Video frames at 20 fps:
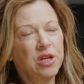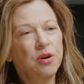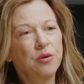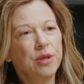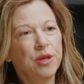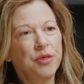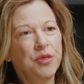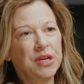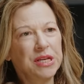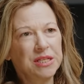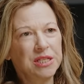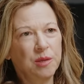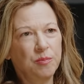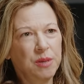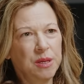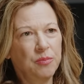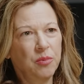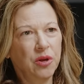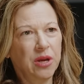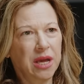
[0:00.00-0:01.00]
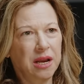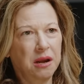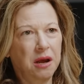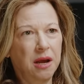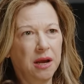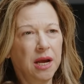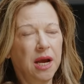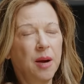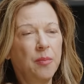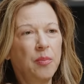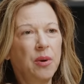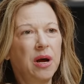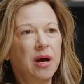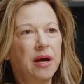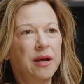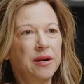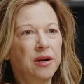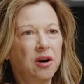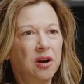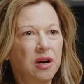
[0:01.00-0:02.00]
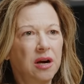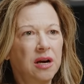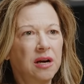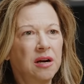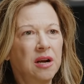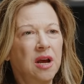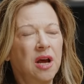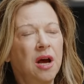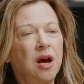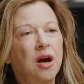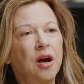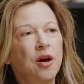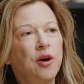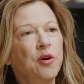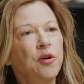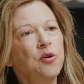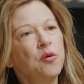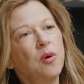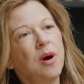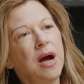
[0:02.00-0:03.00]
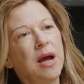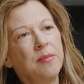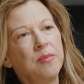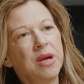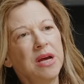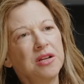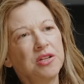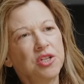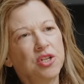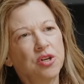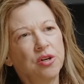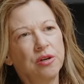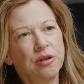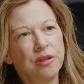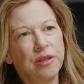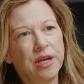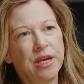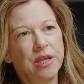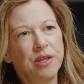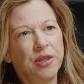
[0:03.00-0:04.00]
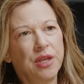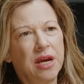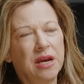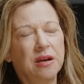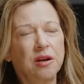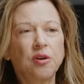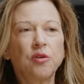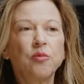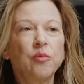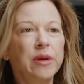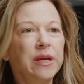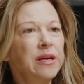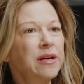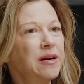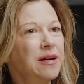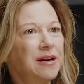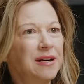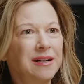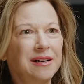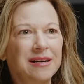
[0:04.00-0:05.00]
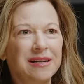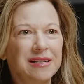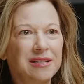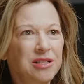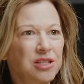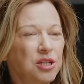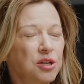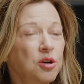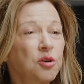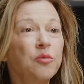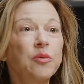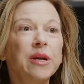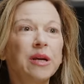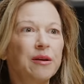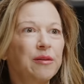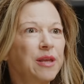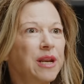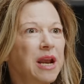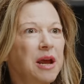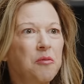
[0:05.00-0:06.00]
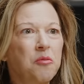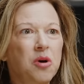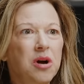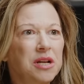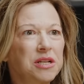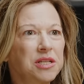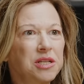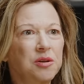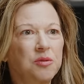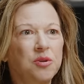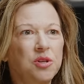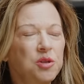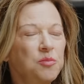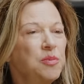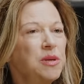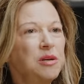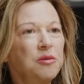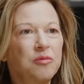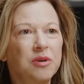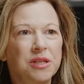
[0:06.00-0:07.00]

You know, the things that people get hung up on are, oh, I'm not sure that that career is the career that I want so, to be